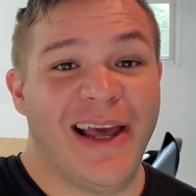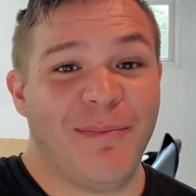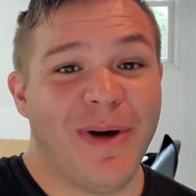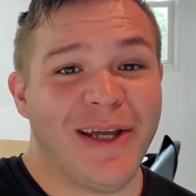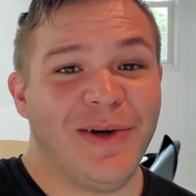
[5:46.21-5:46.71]

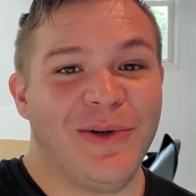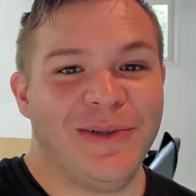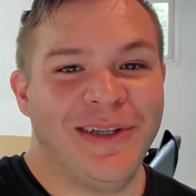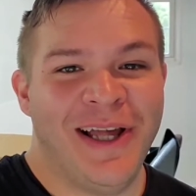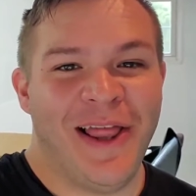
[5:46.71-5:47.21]
And
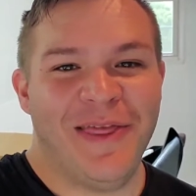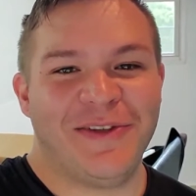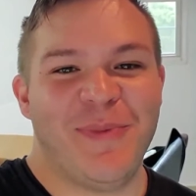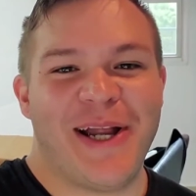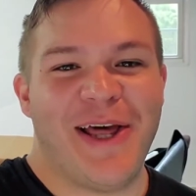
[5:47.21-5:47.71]
Michael,
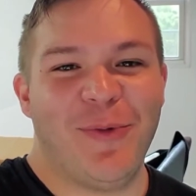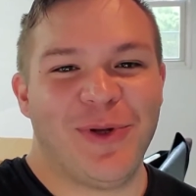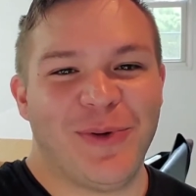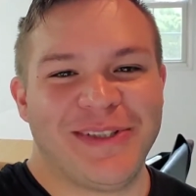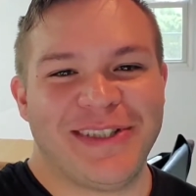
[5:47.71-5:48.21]
this might help
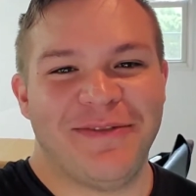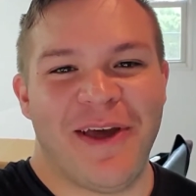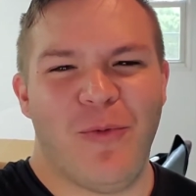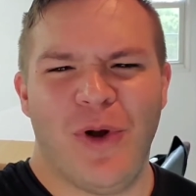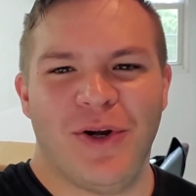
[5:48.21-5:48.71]
you. Instead of
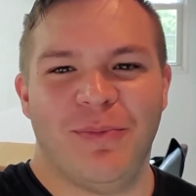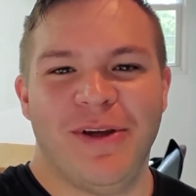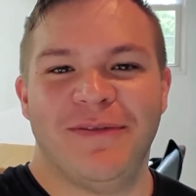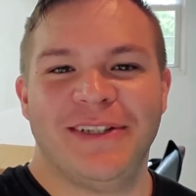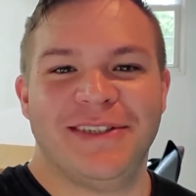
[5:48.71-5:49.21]
that weird
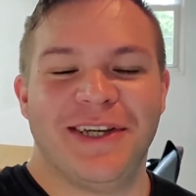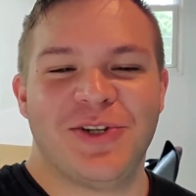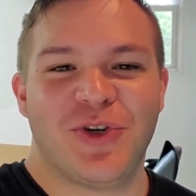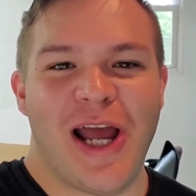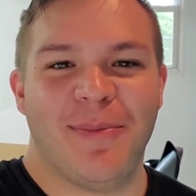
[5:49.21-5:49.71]
PVC
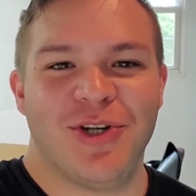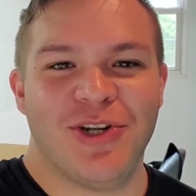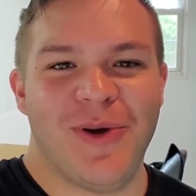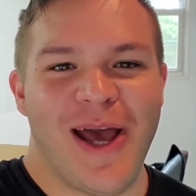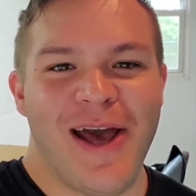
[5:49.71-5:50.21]

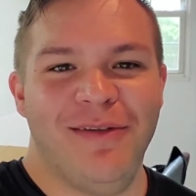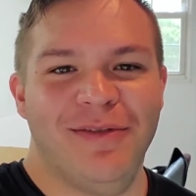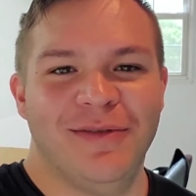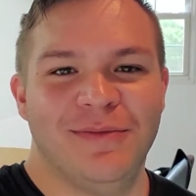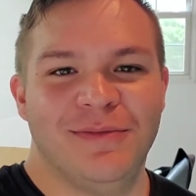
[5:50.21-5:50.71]
contraption you have,
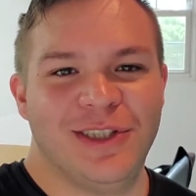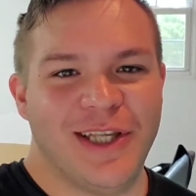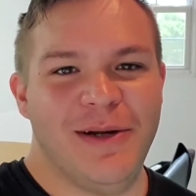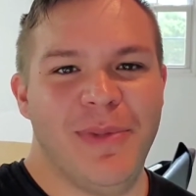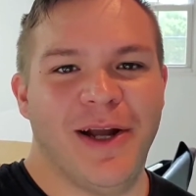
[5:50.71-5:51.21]
just
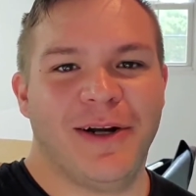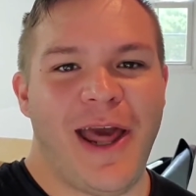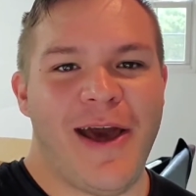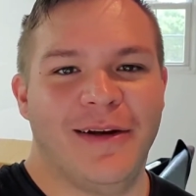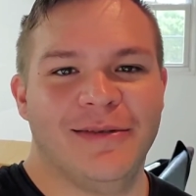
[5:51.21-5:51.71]
get a bigger
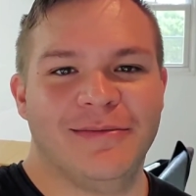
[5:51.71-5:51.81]
net.